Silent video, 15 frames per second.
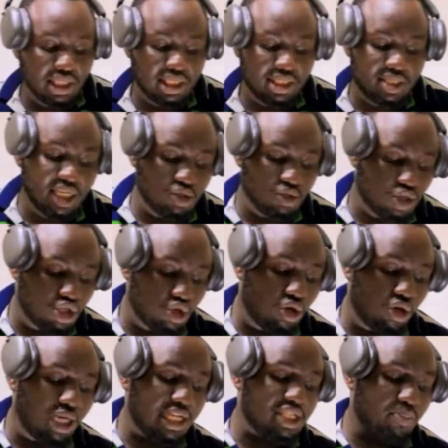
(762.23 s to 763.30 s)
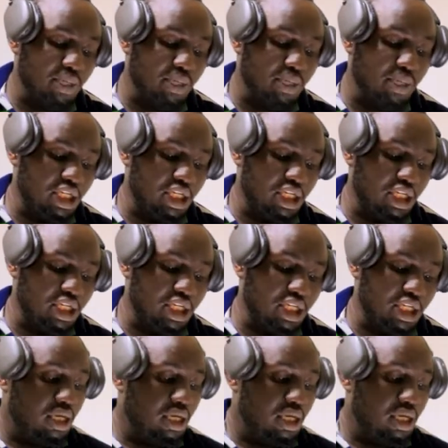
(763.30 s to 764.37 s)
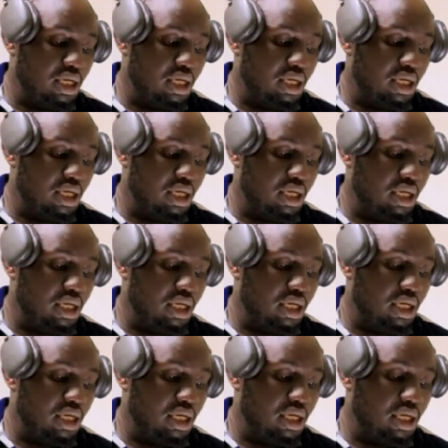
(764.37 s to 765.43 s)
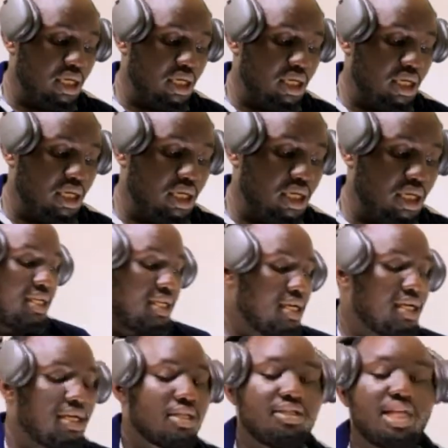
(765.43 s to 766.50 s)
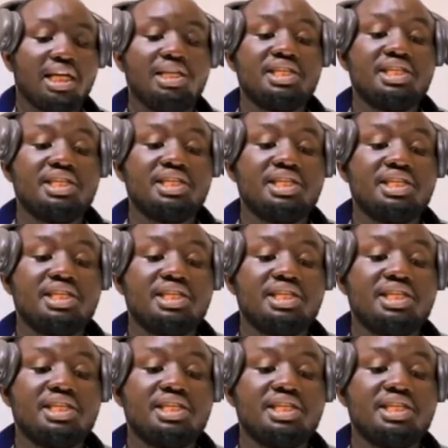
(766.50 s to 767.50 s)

that is what we call expansion, their business, they decided